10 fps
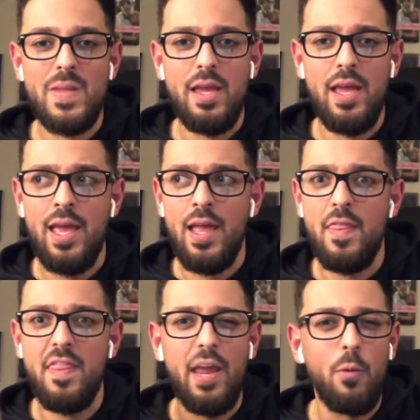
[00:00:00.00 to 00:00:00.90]

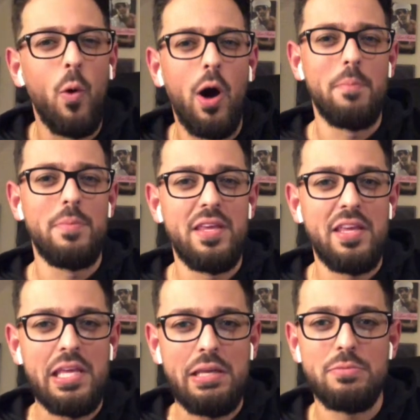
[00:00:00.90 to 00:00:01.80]
And they want
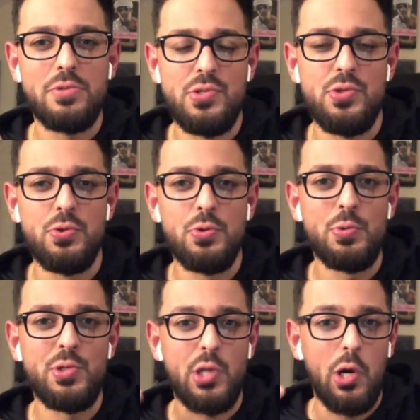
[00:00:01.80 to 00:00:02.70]
me to
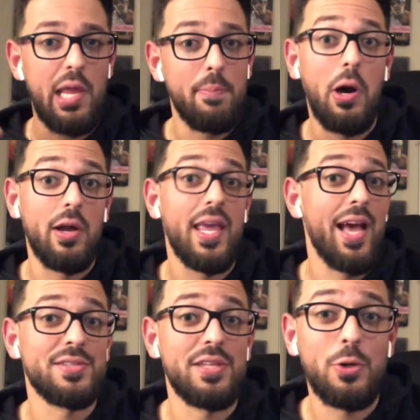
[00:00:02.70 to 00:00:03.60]
start a
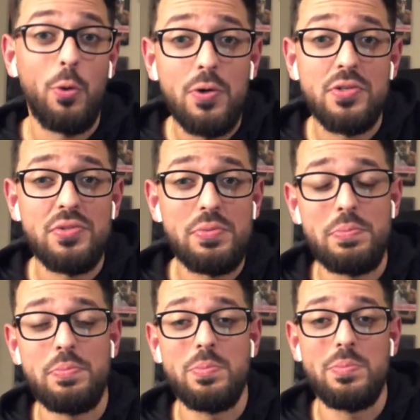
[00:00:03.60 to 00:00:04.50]
podcasting course
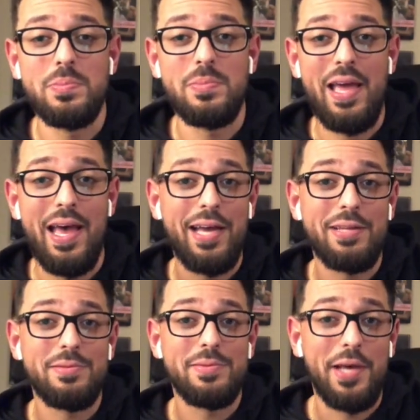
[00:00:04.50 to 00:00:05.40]
at
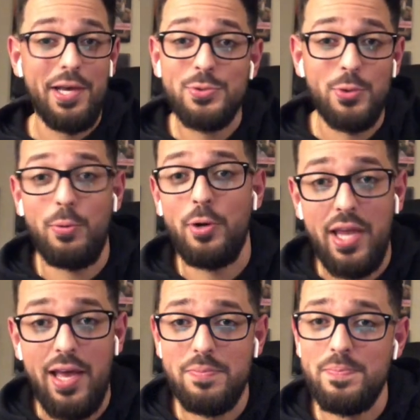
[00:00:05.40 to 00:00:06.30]
the high school I work at,